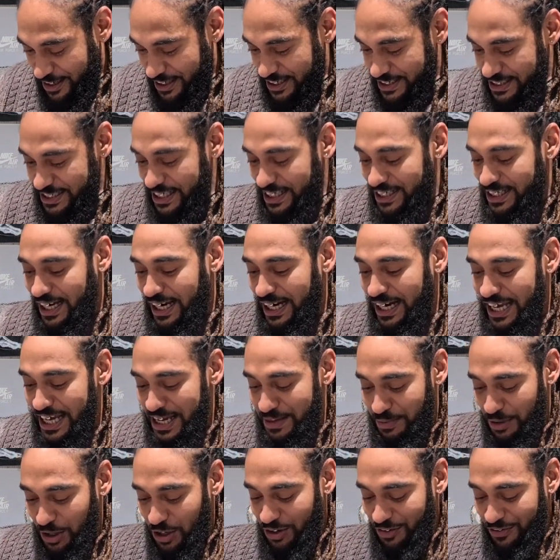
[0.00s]
Take that
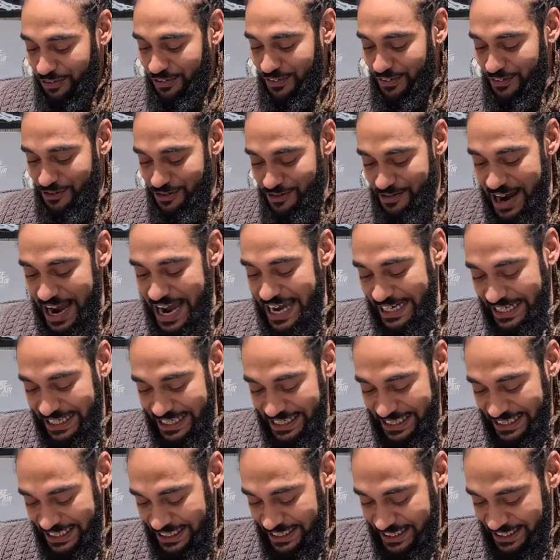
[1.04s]
label off right
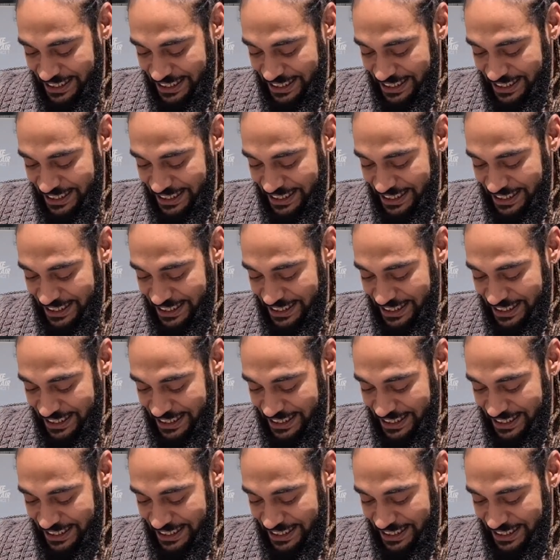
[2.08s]
here.